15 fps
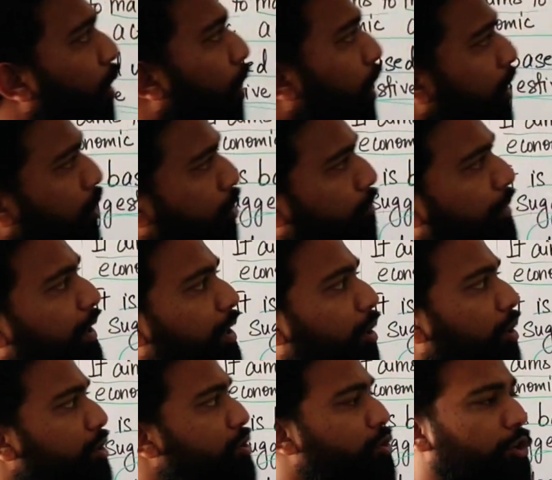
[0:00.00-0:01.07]
ought to be
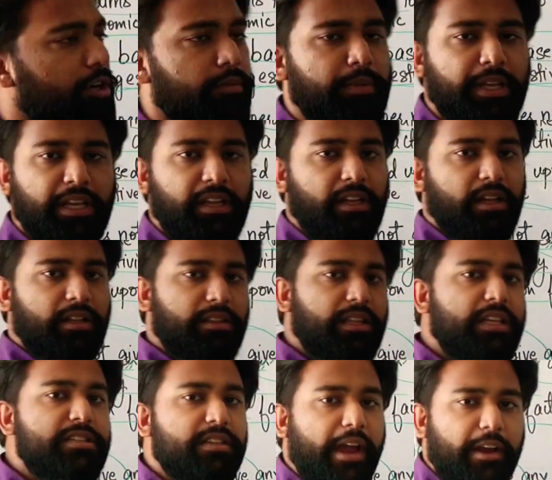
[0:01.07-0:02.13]
or should be,
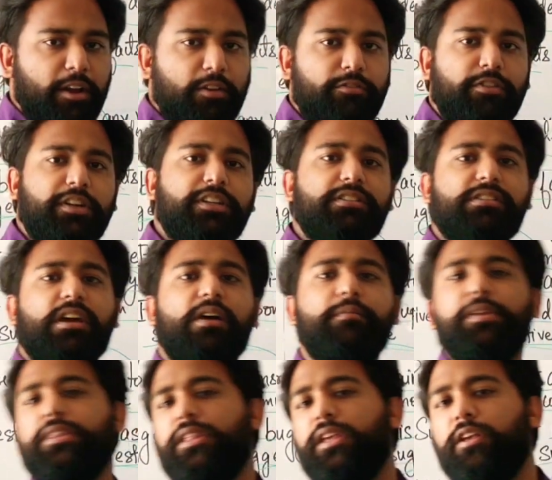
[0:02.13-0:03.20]
these kind of words
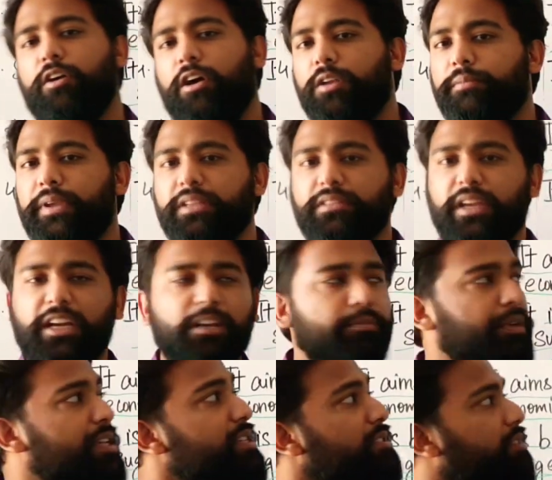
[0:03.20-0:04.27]
come in the economics, it
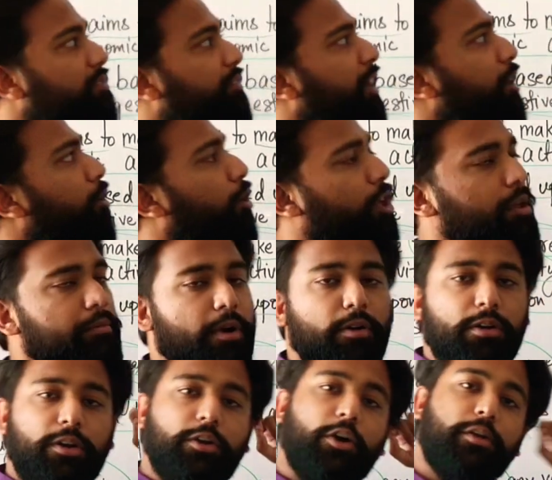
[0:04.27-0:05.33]
means we are talking
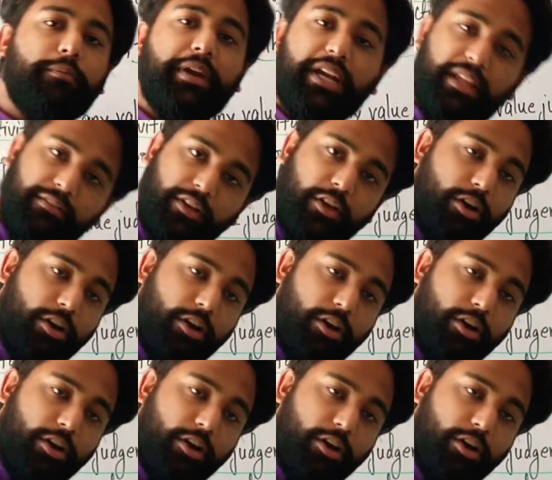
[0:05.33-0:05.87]
about normative